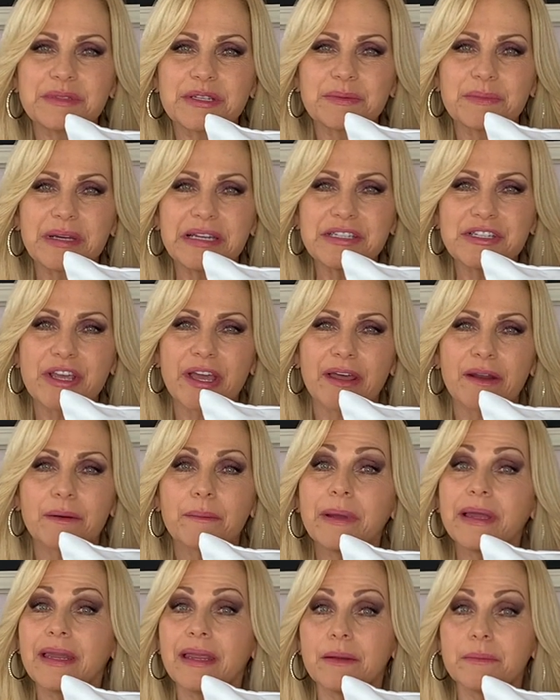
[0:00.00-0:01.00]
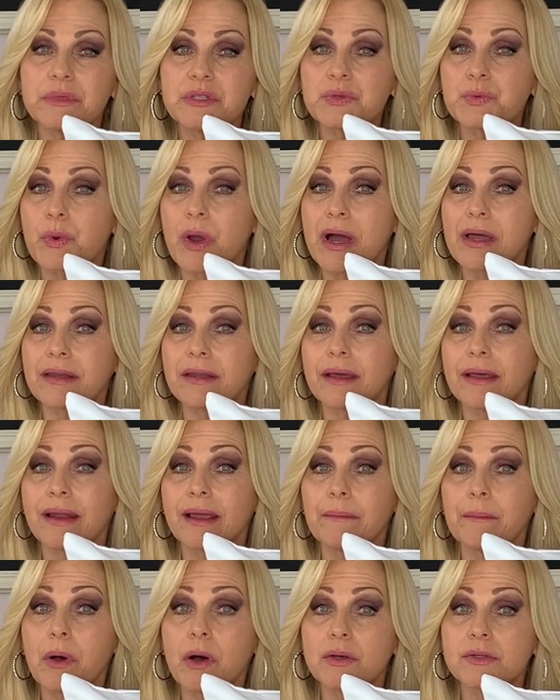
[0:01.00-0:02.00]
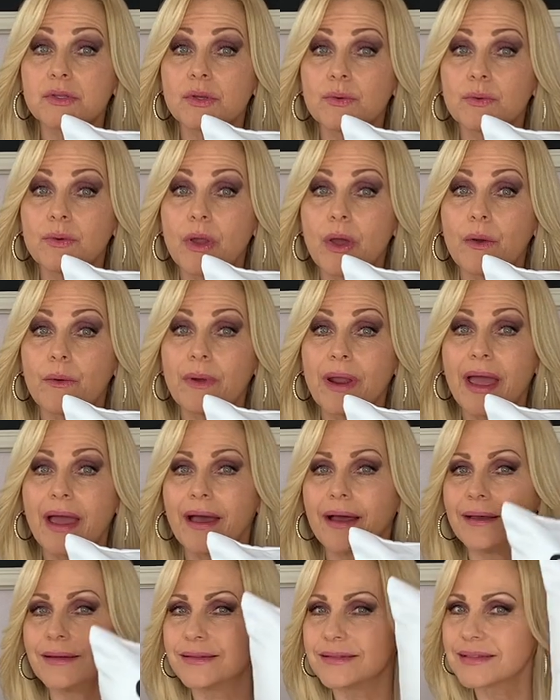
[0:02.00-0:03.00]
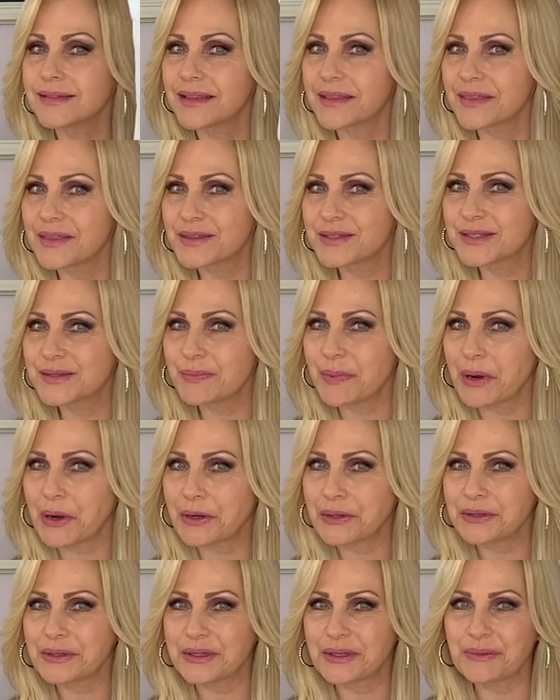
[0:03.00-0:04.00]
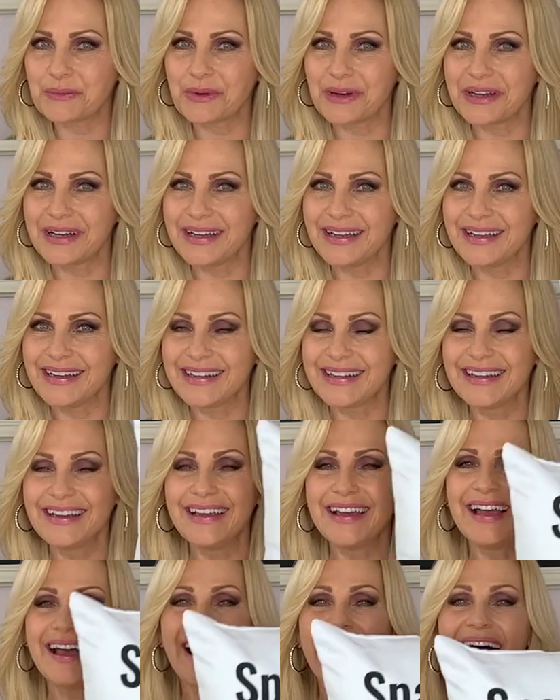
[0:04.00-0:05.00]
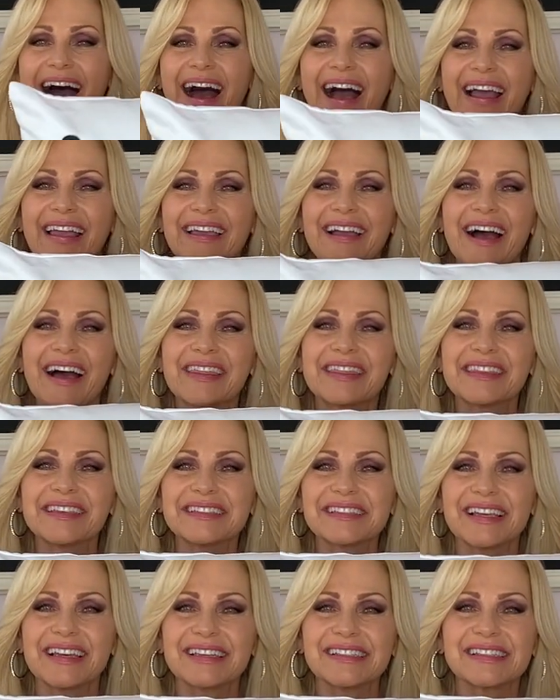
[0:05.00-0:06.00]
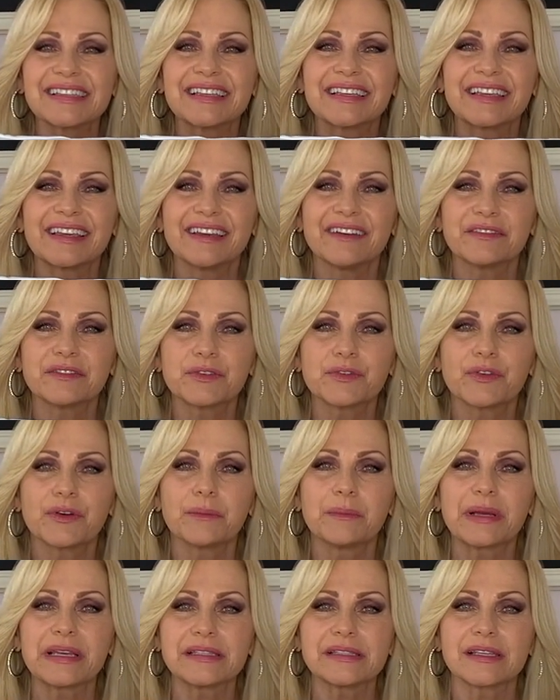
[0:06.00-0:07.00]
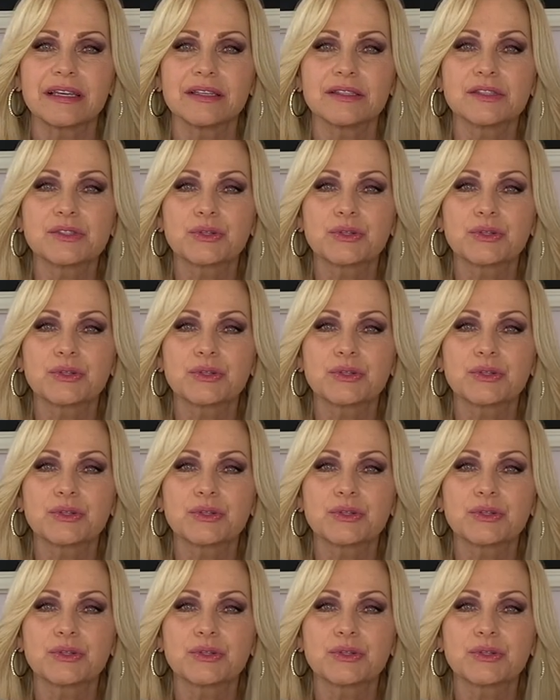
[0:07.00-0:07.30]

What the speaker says: to my channel. My name is Rhonda and I'm also known as the Sparkly One. I got this as a gift from my son's